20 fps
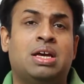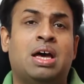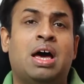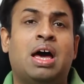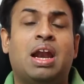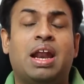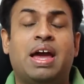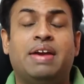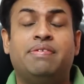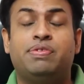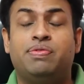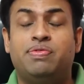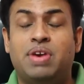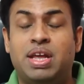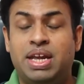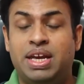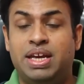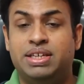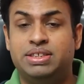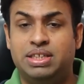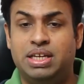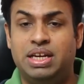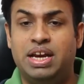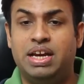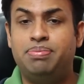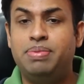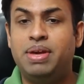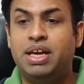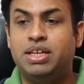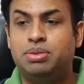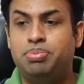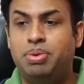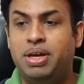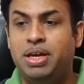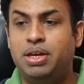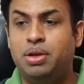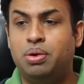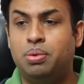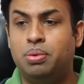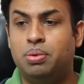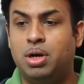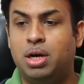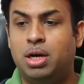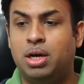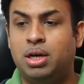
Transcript: our lives very easy. Let me explain you